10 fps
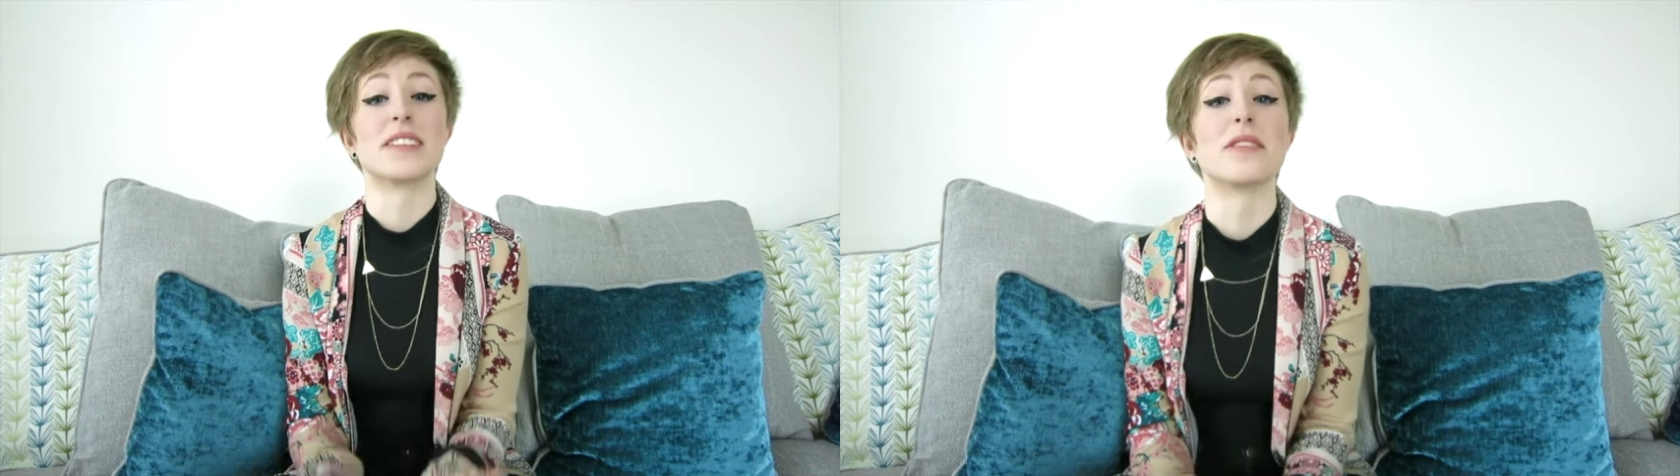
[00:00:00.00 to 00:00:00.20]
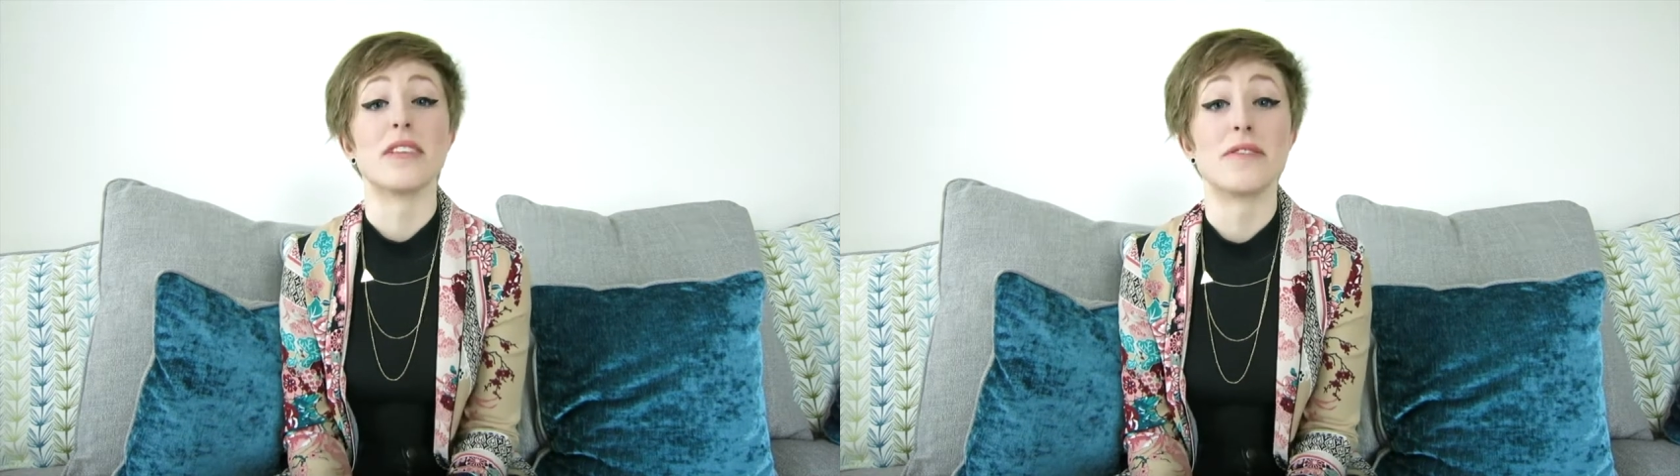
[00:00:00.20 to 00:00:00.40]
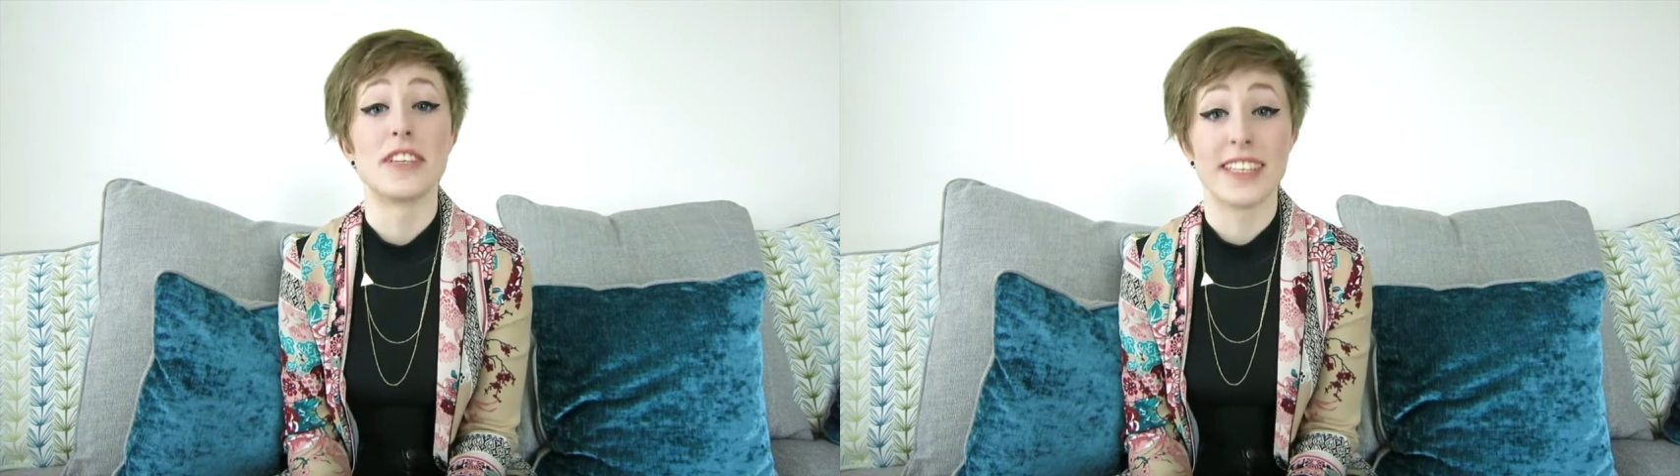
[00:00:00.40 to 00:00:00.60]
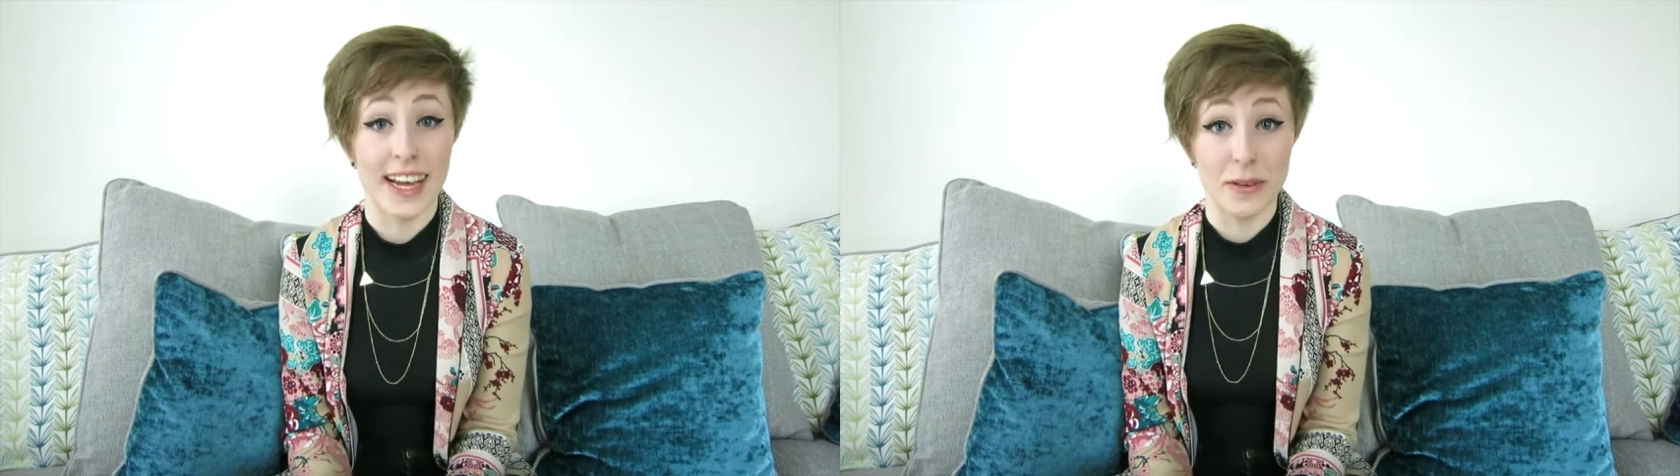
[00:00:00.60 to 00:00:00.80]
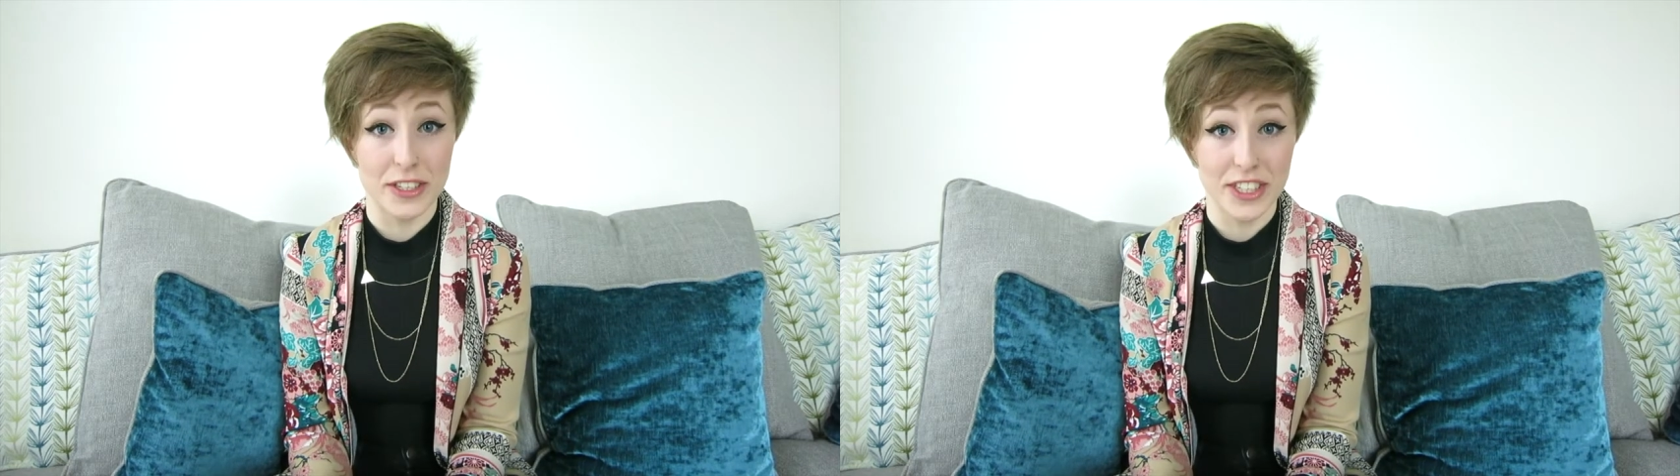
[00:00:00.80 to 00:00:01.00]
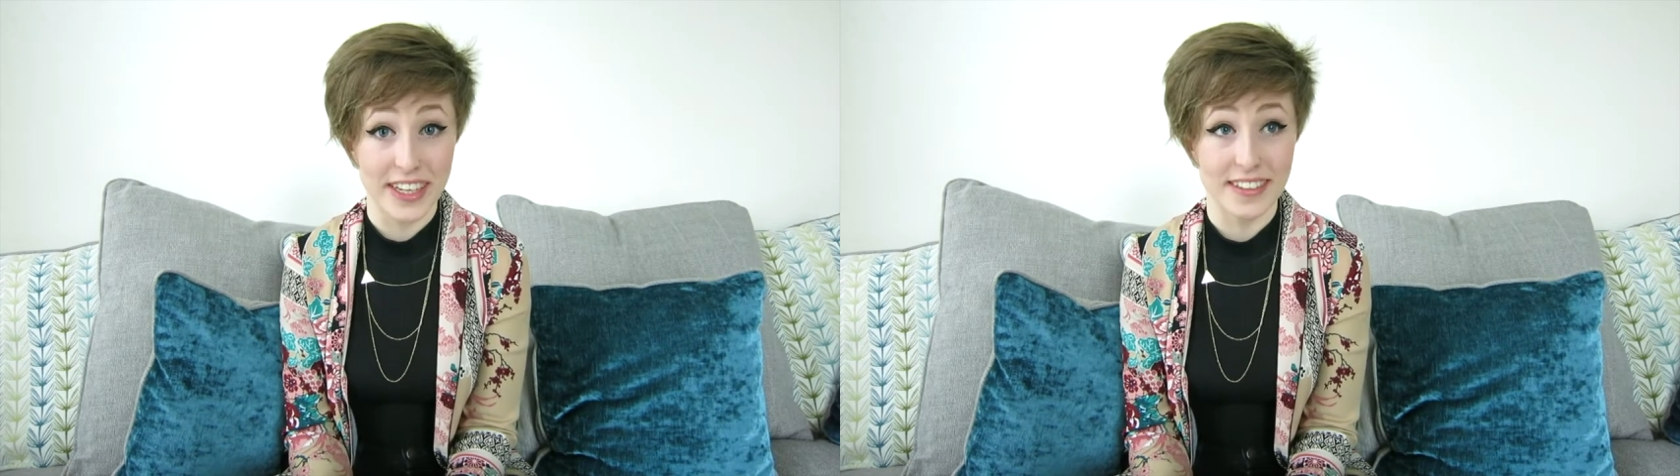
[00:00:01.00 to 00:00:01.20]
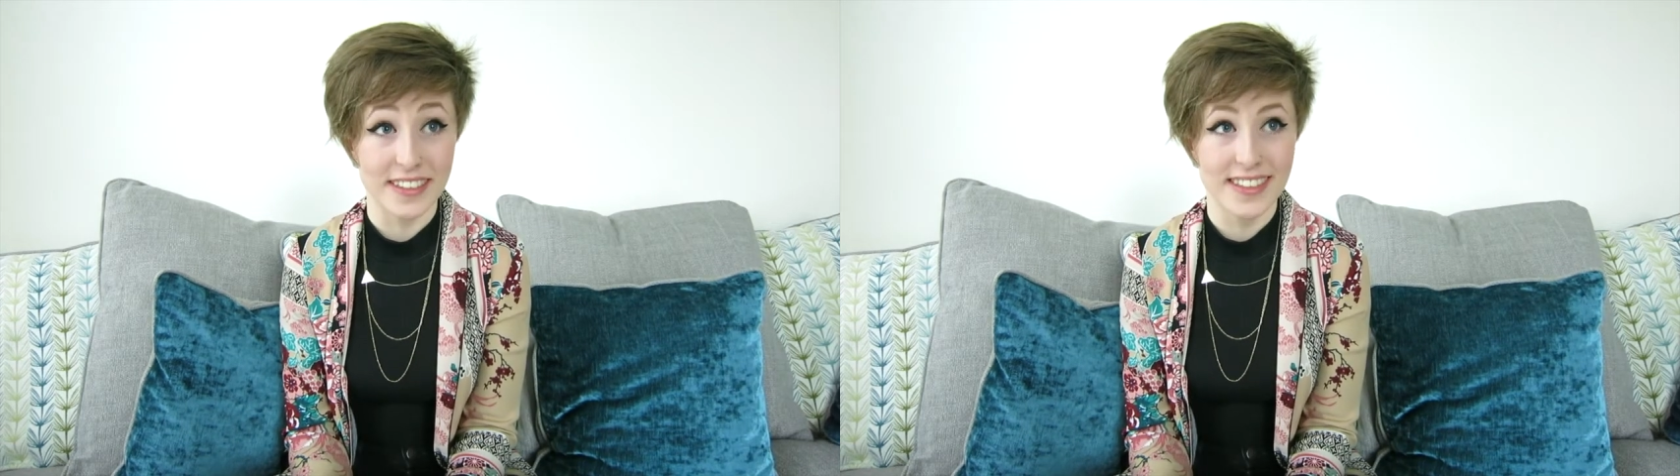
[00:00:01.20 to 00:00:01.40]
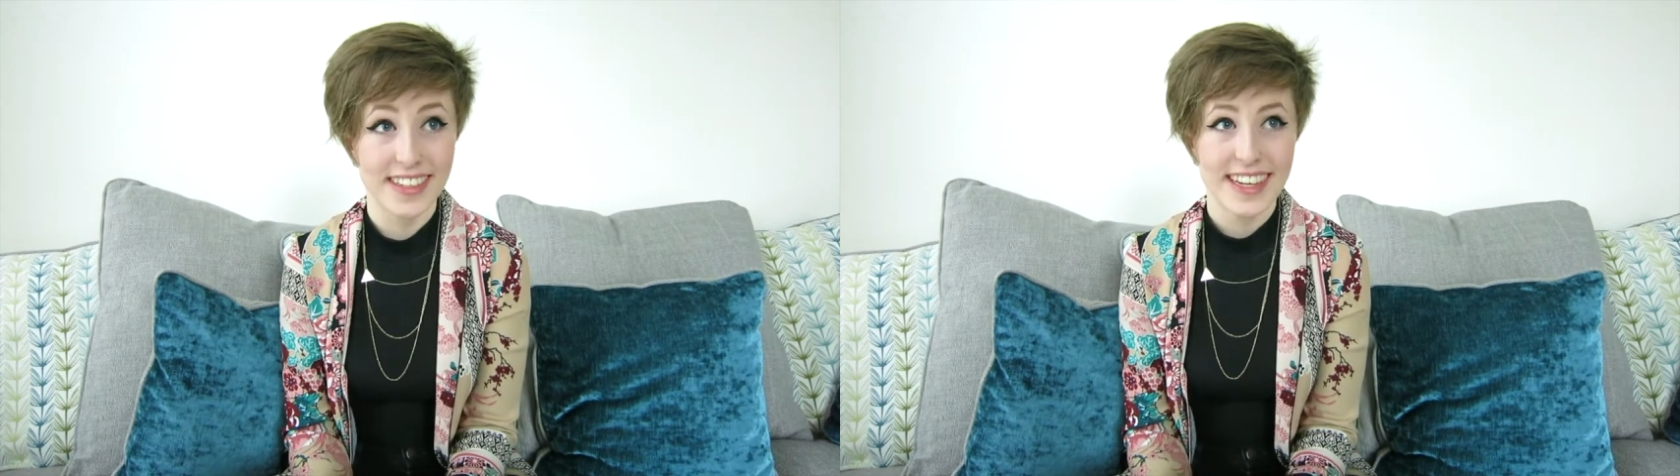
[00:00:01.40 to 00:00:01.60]
do a lot for your language
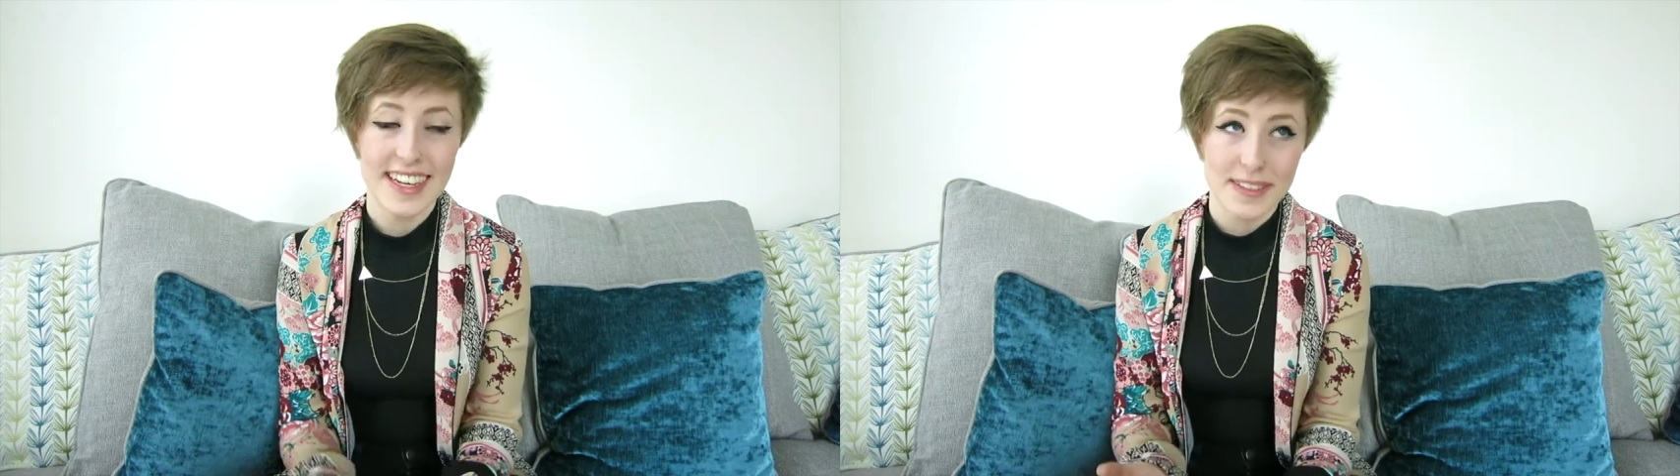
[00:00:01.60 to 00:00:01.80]
skills.